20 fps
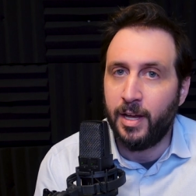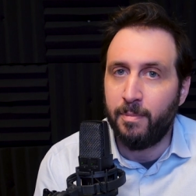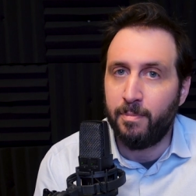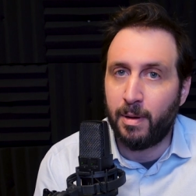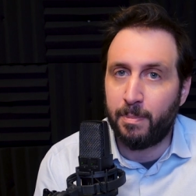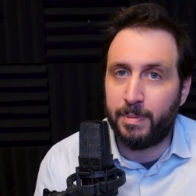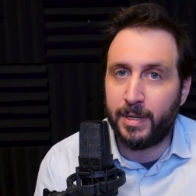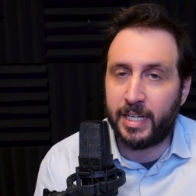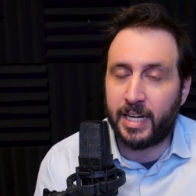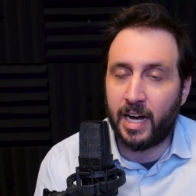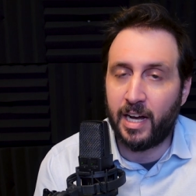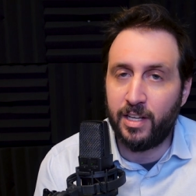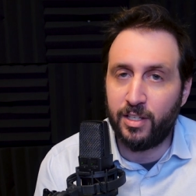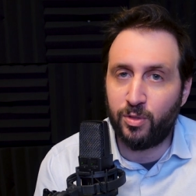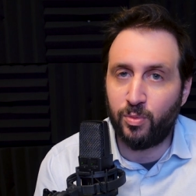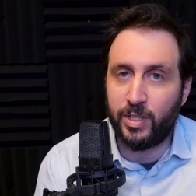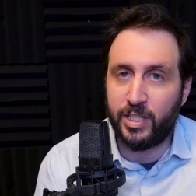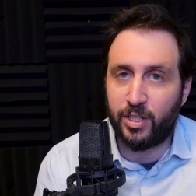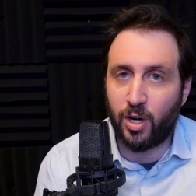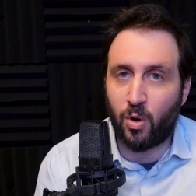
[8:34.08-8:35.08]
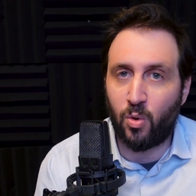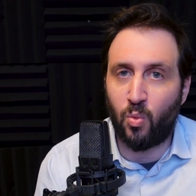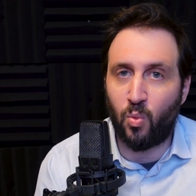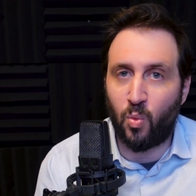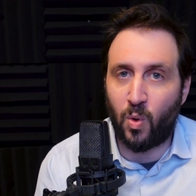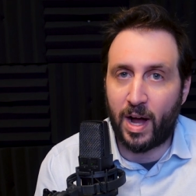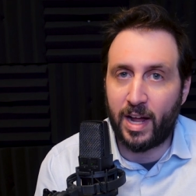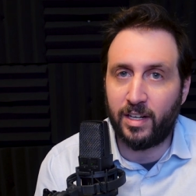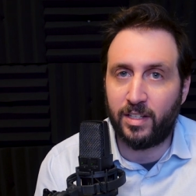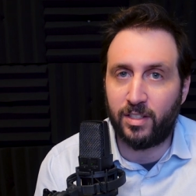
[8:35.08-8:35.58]
But because we don't
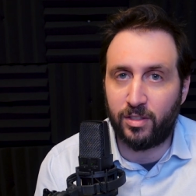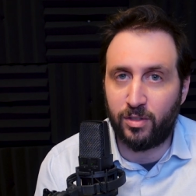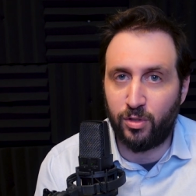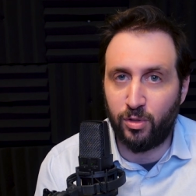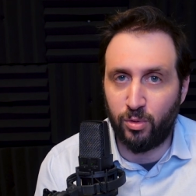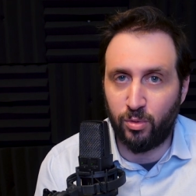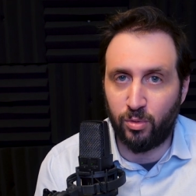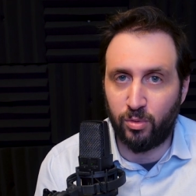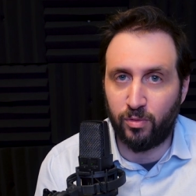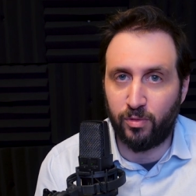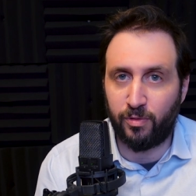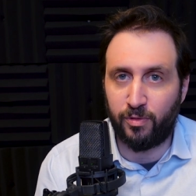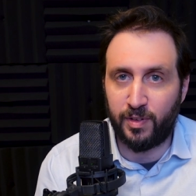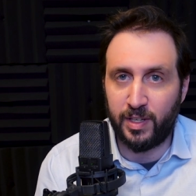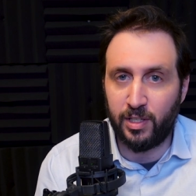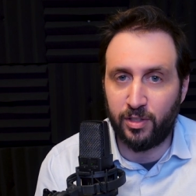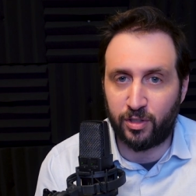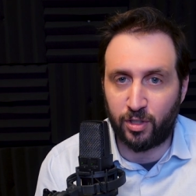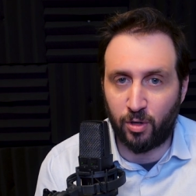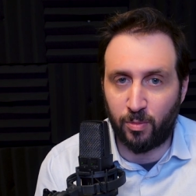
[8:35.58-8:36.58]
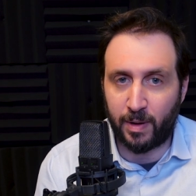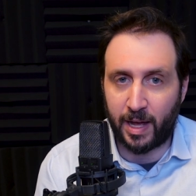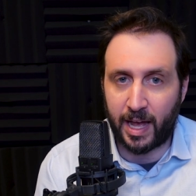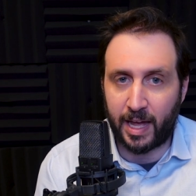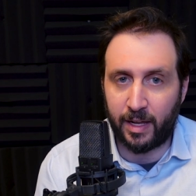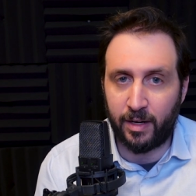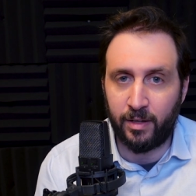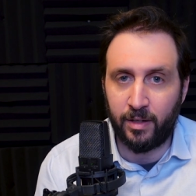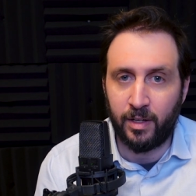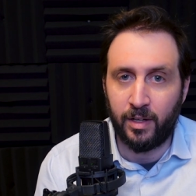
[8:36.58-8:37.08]
want to feel so
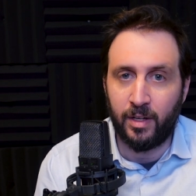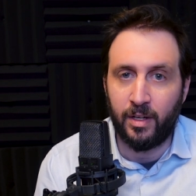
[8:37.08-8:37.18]
bad,